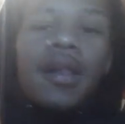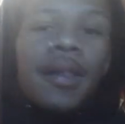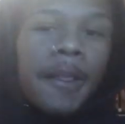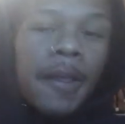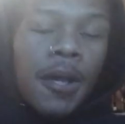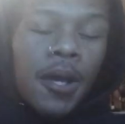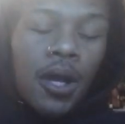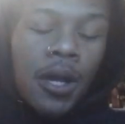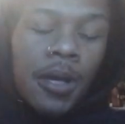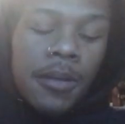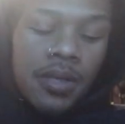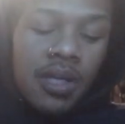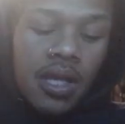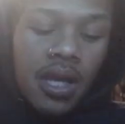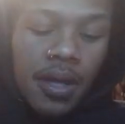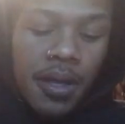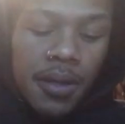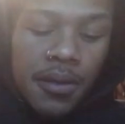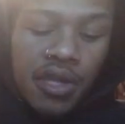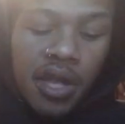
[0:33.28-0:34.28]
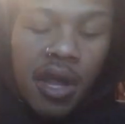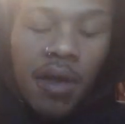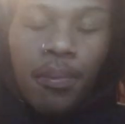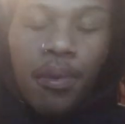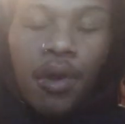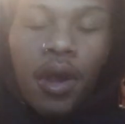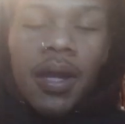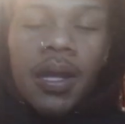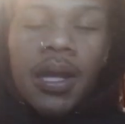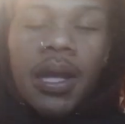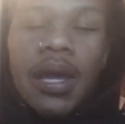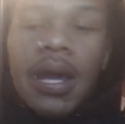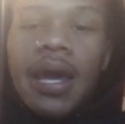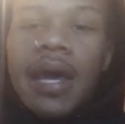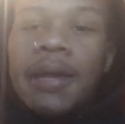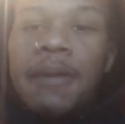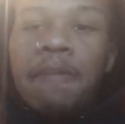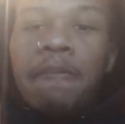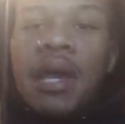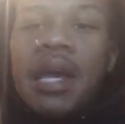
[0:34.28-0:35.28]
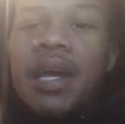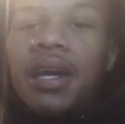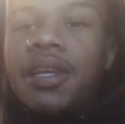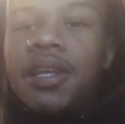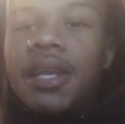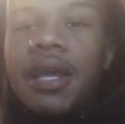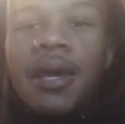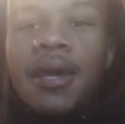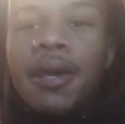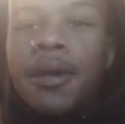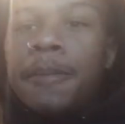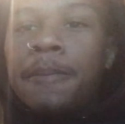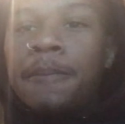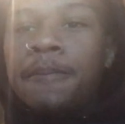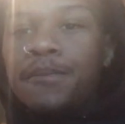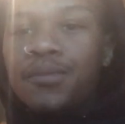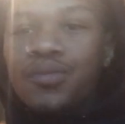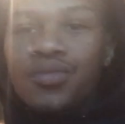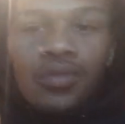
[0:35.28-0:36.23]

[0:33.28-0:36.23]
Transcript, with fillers: You know what I'm saying? South Park, they had to make a damn